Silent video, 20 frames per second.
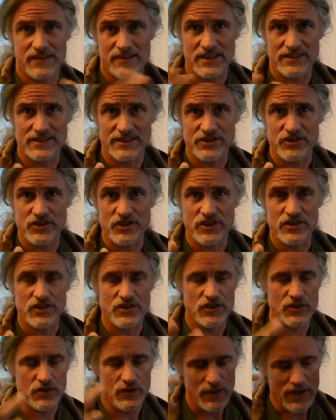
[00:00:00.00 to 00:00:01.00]
things that you can
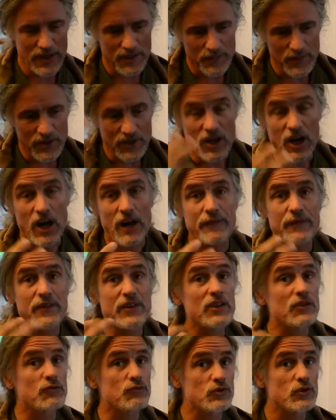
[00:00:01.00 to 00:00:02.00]
do, but
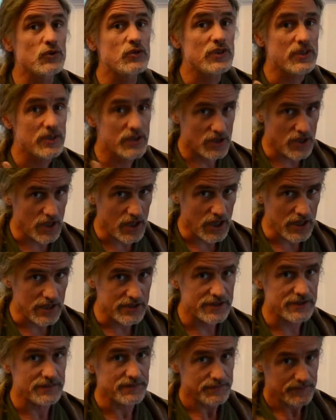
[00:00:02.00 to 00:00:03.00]
often the root
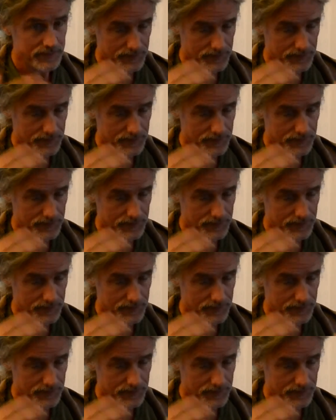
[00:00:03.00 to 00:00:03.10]
cause